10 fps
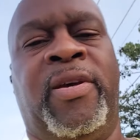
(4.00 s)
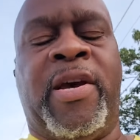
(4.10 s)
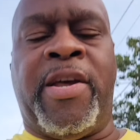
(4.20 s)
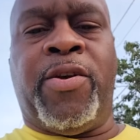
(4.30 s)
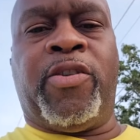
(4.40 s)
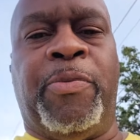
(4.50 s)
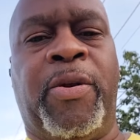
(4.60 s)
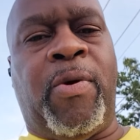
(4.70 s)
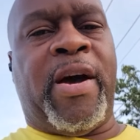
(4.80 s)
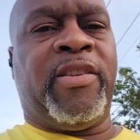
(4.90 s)
I know it's been a
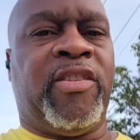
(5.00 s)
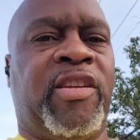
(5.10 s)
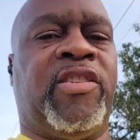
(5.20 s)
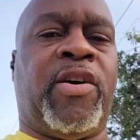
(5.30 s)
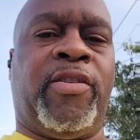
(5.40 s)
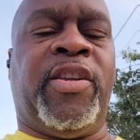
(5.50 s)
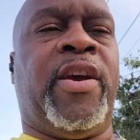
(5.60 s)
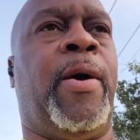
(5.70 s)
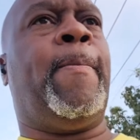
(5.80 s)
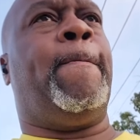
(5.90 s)
while since I talked to
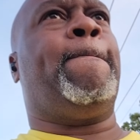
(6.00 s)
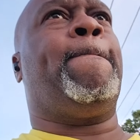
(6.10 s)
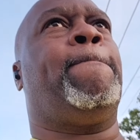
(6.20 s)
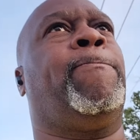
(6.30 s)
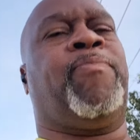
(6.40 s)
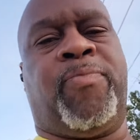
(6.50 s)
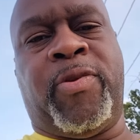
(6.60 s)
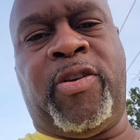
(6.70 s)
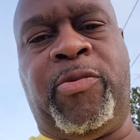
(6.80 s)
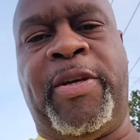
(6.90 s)
y'all,
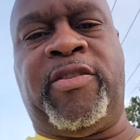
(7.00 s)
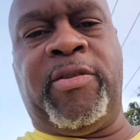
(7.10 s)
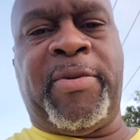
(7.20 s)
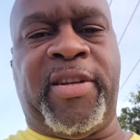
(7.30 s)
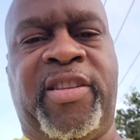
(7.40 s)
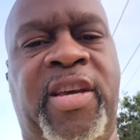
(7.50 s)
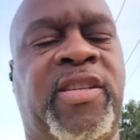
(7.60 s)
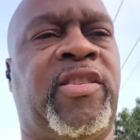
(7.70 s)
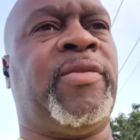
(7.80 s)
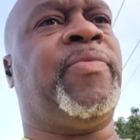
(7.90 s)
especially by
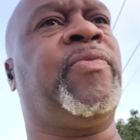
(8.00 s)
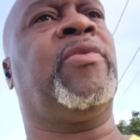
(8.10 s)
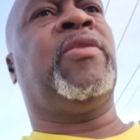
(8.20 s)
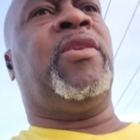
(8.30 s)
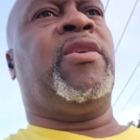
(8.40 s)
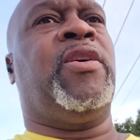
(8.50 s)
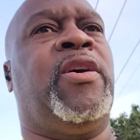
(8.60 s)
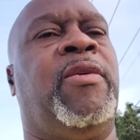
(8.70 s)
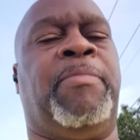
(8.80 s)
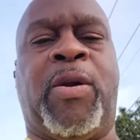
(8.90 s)
text,
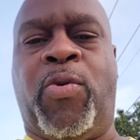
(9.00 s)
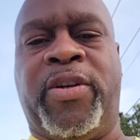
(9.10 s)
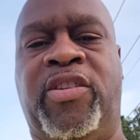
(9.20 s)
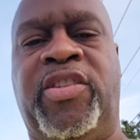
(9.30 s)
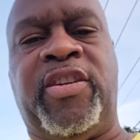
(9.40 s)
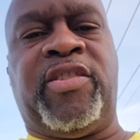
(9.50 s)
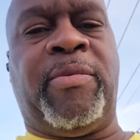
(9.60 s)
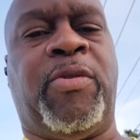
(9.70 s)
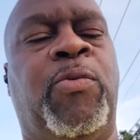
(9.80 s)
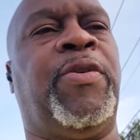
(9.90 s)
but I wanted to share
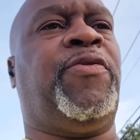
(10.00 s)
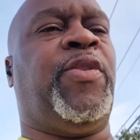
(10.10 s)
something with